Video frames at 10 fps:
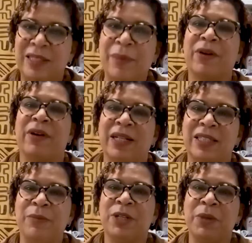
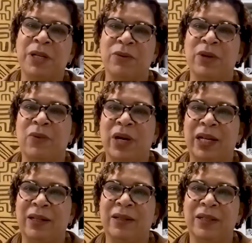Democrats seem to be doing
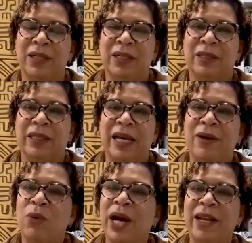well.
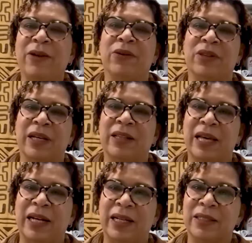Again, why do you think
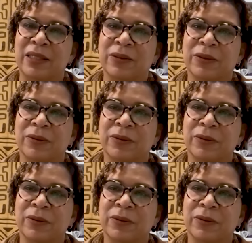that is?